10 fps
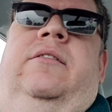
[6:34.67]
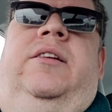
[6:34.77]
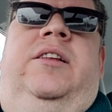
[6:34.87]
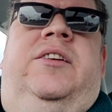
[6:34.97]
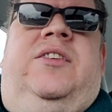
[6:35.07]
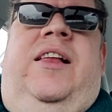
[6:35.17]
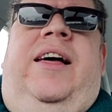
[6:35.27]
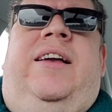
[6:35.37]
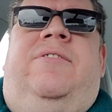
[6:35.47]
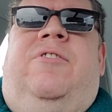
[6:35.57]
It looks
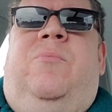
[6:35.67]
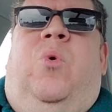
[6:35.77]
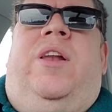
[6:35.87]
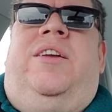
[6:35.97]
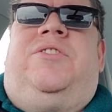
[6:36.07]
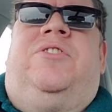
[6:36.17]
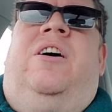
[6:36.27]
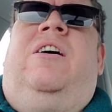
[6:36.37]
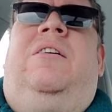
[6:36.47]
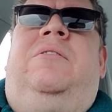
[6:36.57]
like, from what I
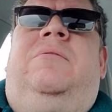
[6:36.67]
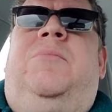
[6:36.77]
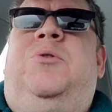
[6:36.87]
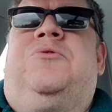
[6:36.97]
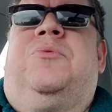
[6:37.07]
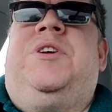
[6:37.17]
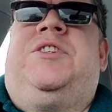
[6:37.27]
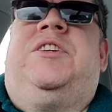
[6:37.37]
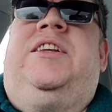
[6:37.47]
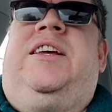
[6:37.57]
saw most
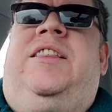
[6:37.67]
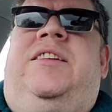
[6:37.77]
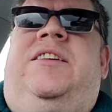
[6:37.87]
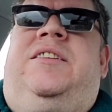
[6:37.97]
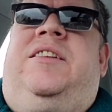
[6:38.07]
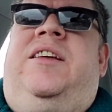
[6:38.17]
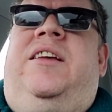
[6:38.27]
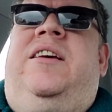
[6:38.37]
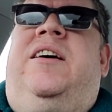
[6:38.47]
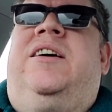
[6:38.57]
recently, that
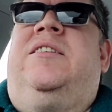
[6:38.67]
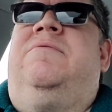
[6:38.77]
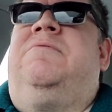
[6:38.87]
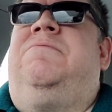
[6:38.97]
the